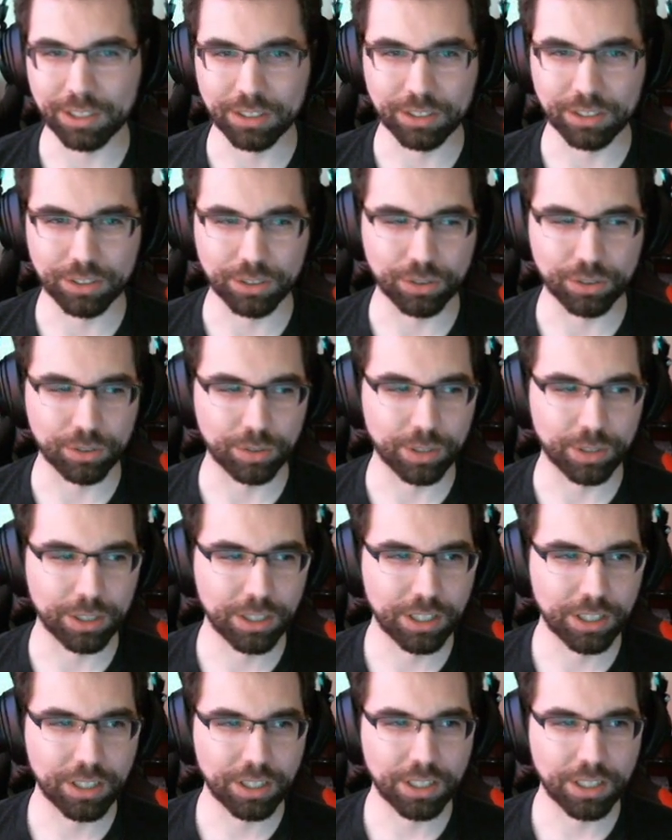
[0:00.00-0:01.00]
do
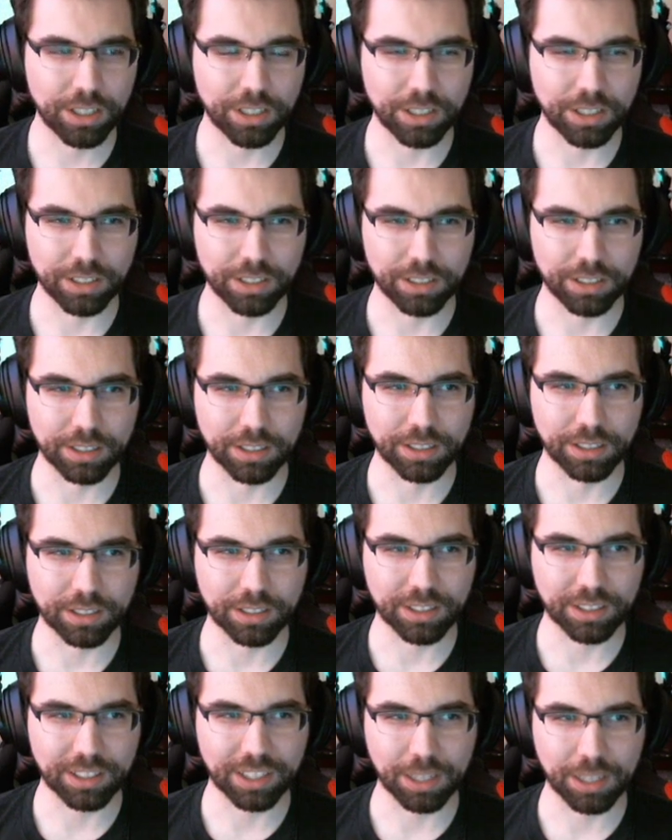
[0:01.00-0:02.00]

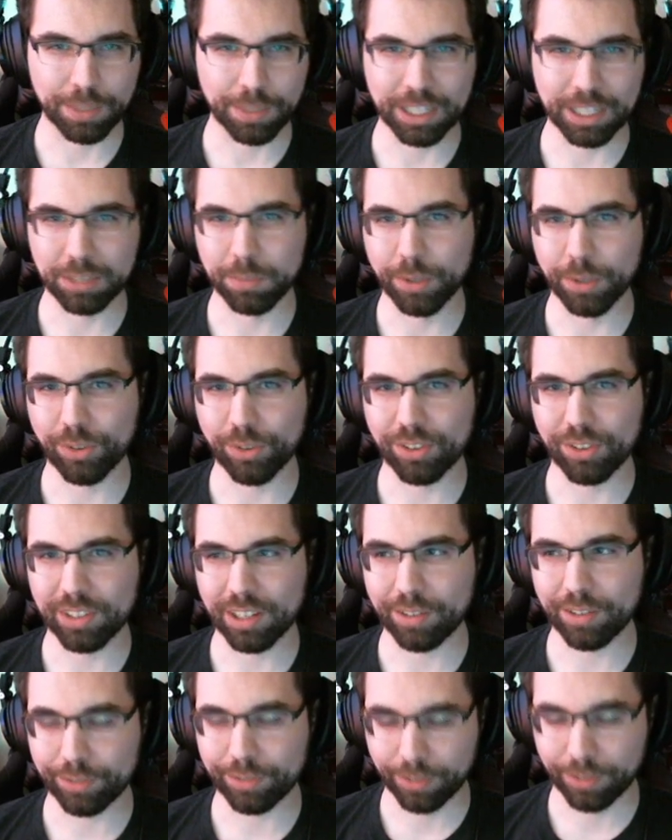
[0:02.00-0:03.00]
campaign mode
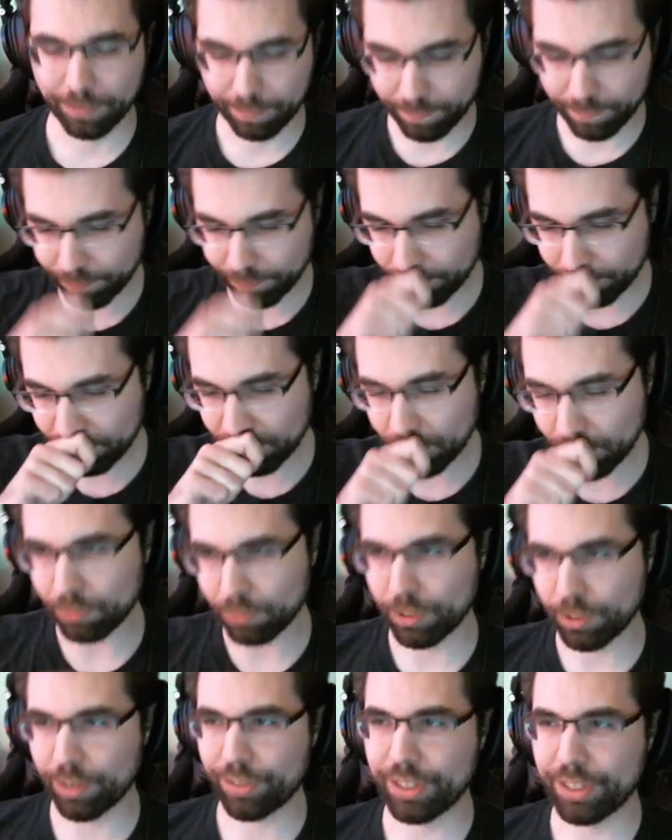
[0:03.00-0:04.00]
stuff
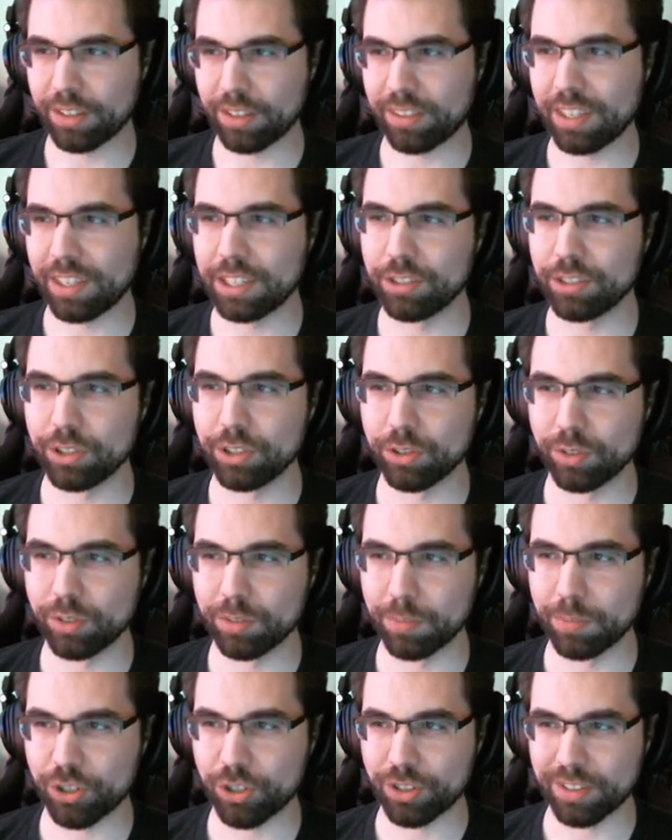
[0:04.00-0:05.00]
where things that you do
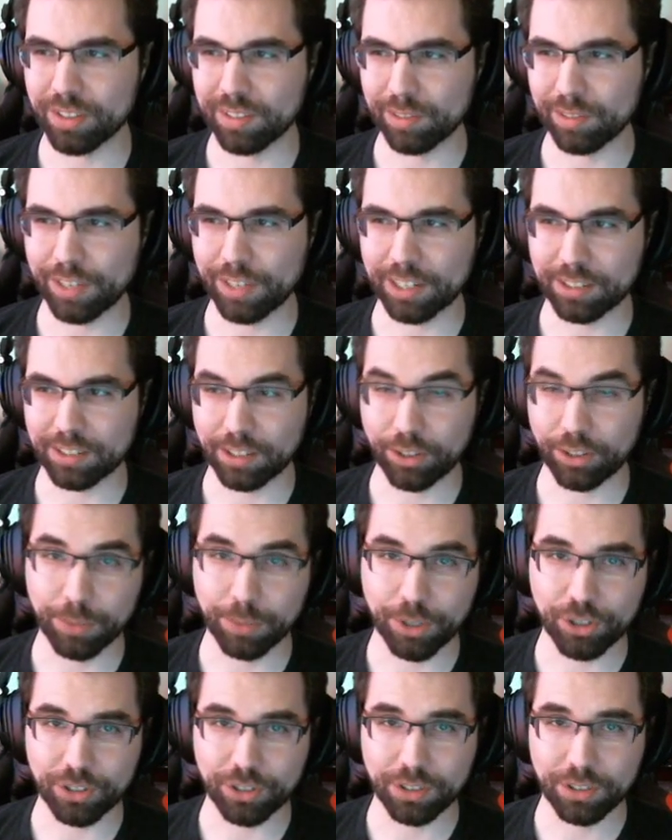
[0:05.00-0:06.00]
in missions affect other
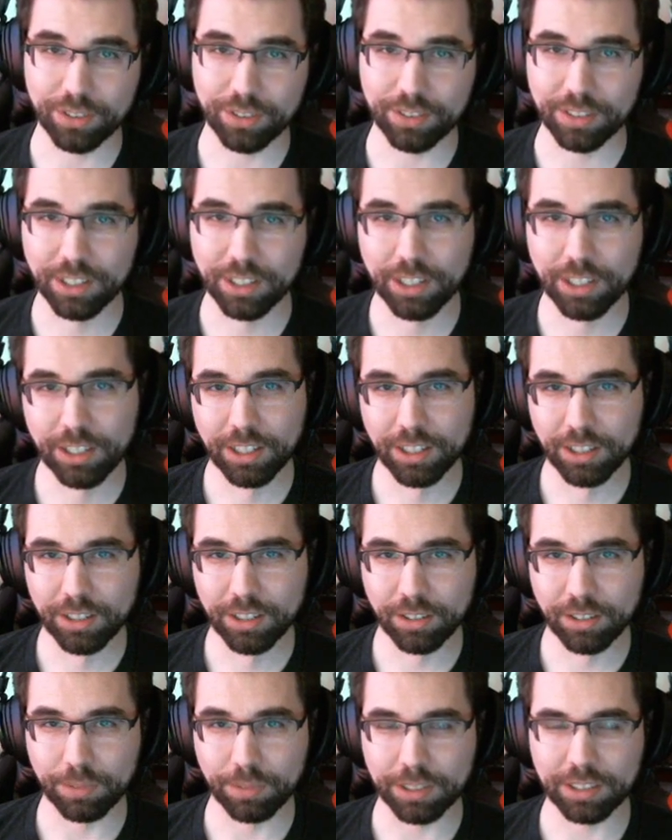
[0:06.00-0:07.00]
missions.
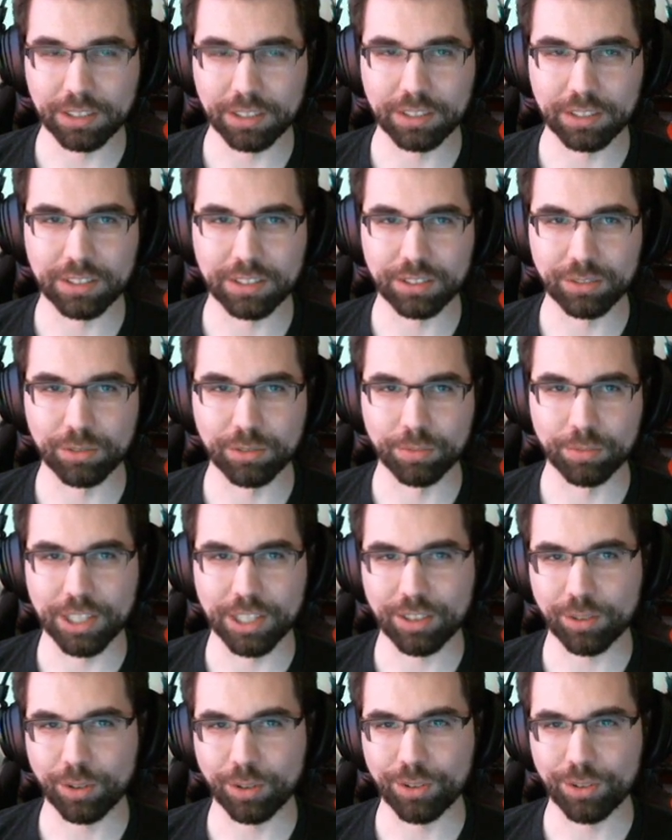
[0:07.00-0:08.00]
We can do
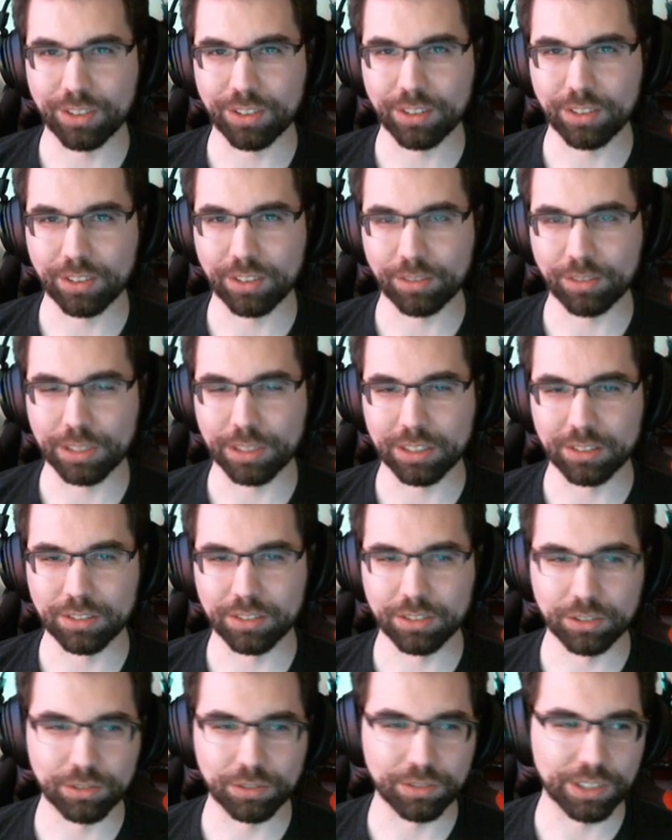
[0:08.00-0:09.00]
resources, we can
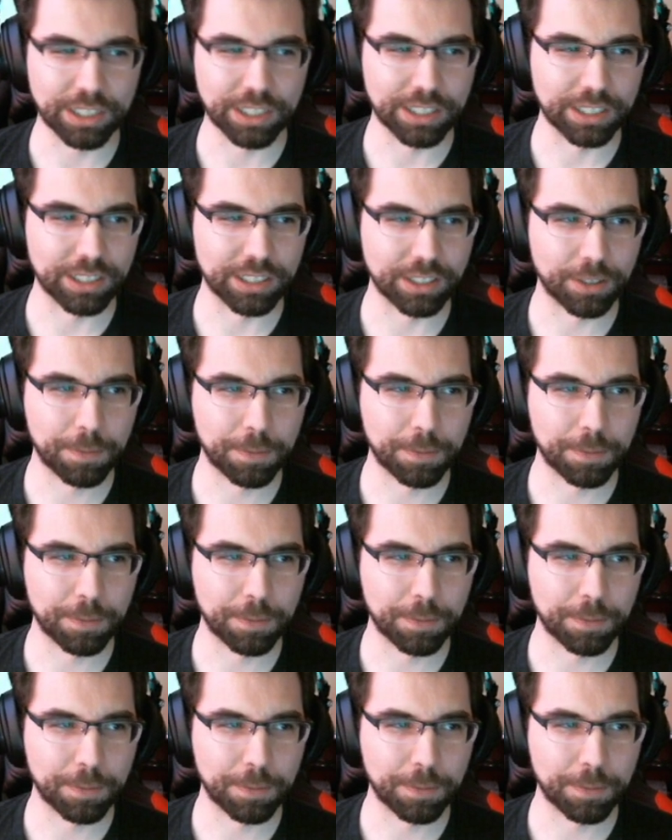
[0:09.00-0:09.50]
do